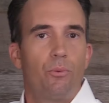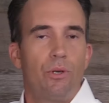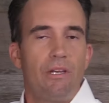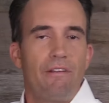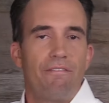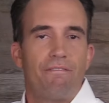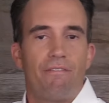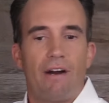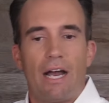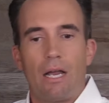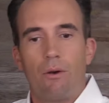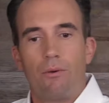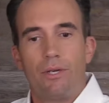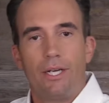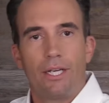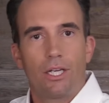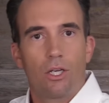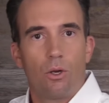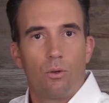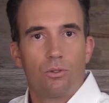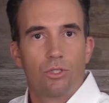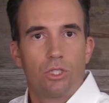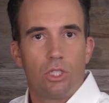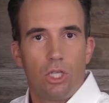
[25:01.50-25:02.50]
refi when it
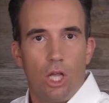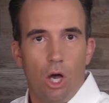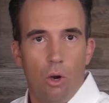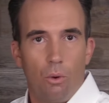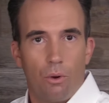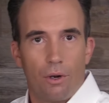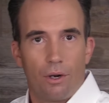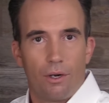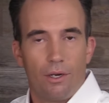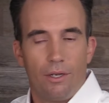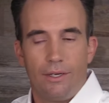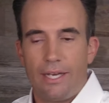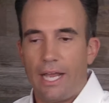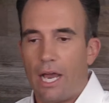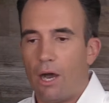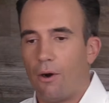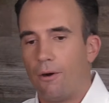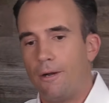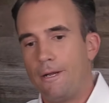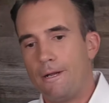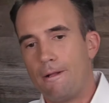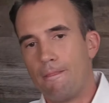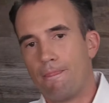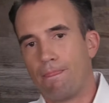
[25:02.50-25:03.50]
goes lower.
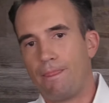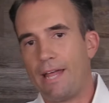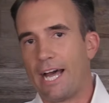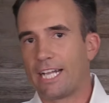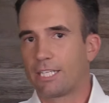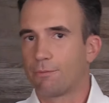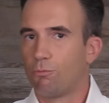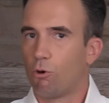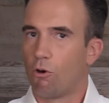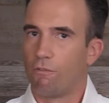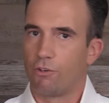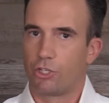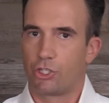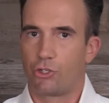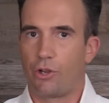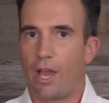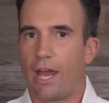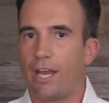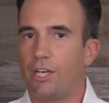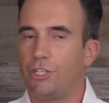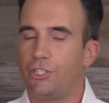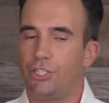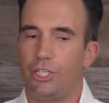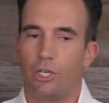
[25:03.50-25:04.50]
Now, that's more of a
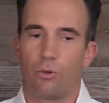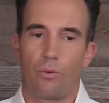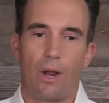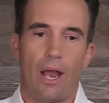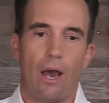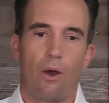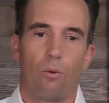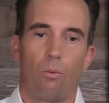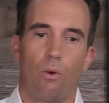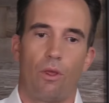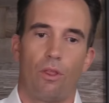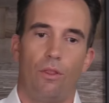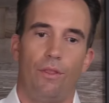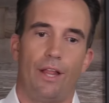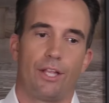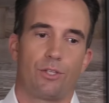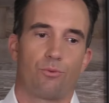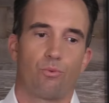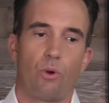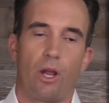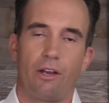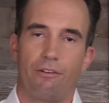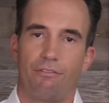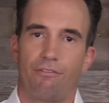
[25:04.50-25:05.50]
strategy around whether
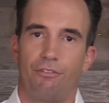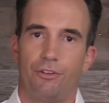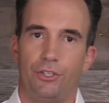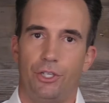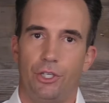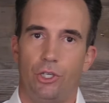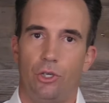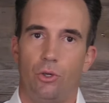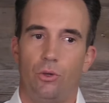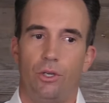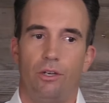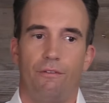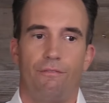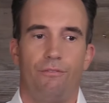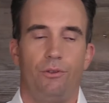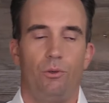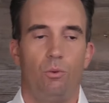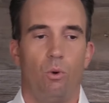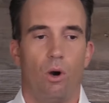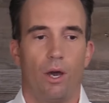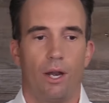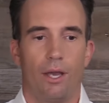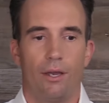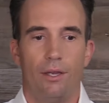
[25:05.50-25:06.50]
that's right for you and if
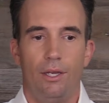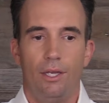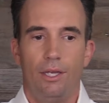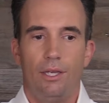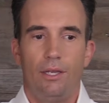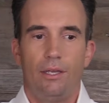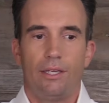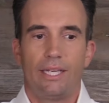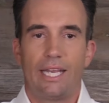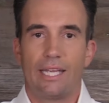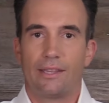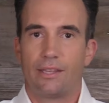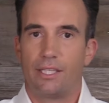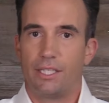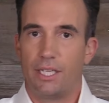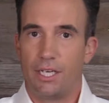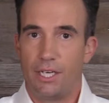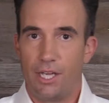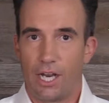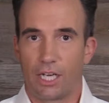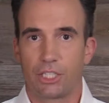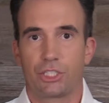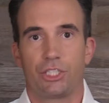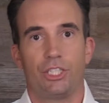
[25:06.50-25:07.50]
you want to get the
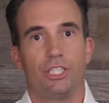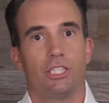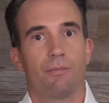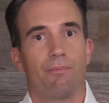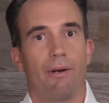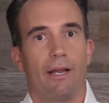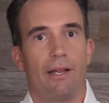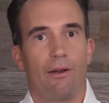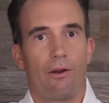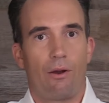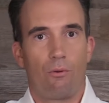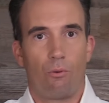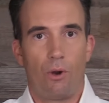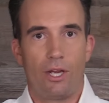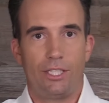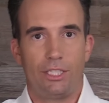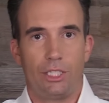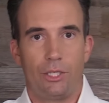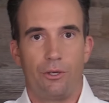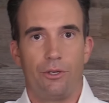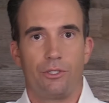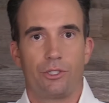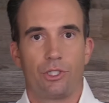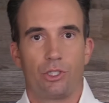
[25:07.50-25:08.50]
deductions by
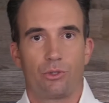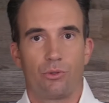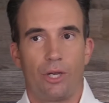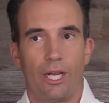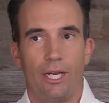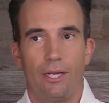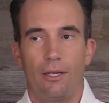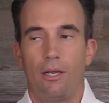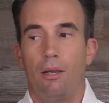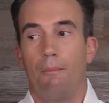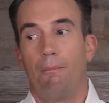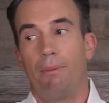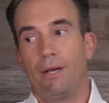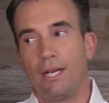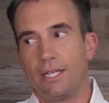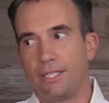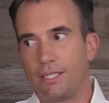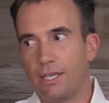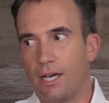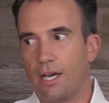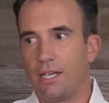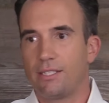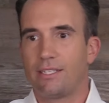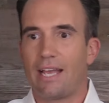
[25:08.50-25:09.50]
raising your interest rate, but it
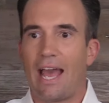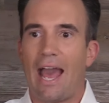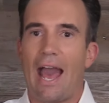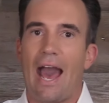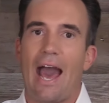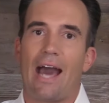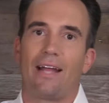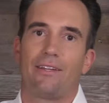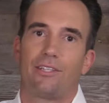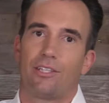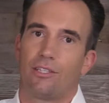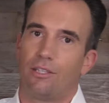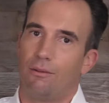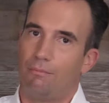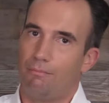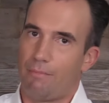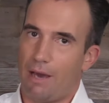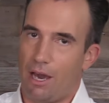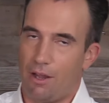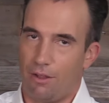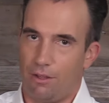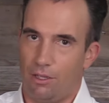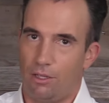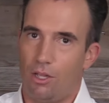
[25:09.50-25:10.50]
does add to the
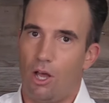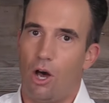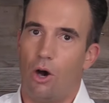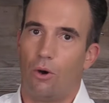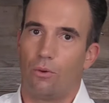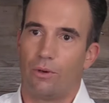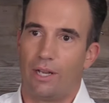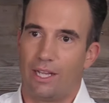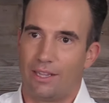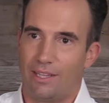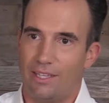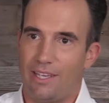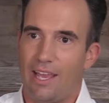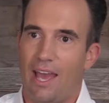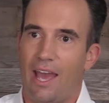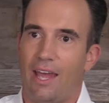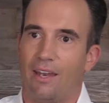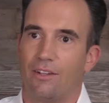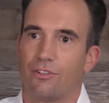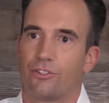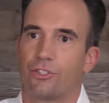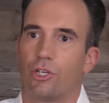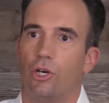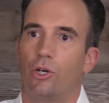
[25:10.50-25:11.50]
amount of the loan at the
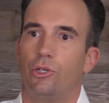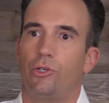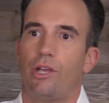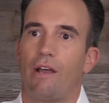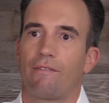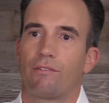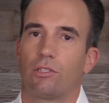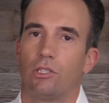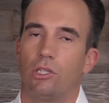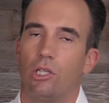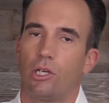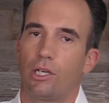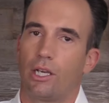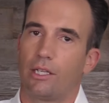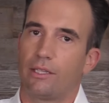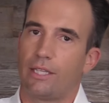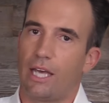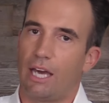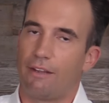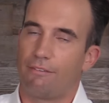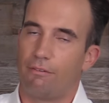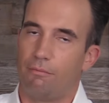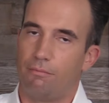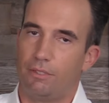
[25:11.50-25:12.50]
end. So you have to look at
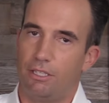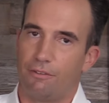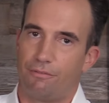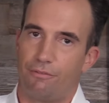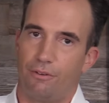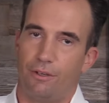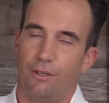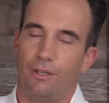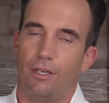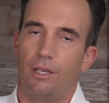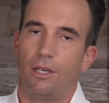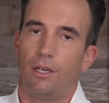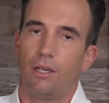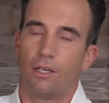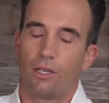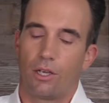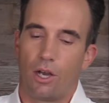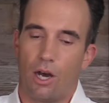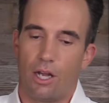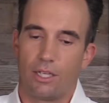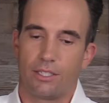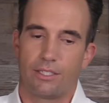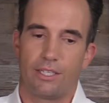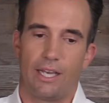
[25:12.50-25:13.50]
that from different
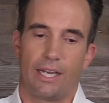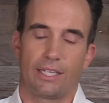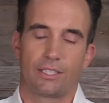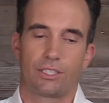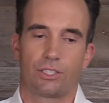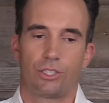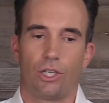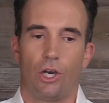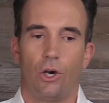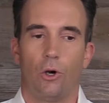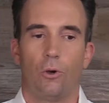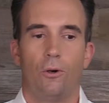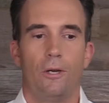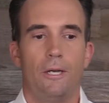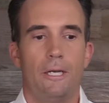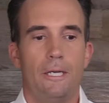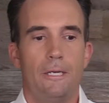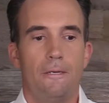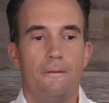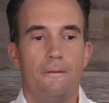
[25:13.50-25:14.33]
contexts. So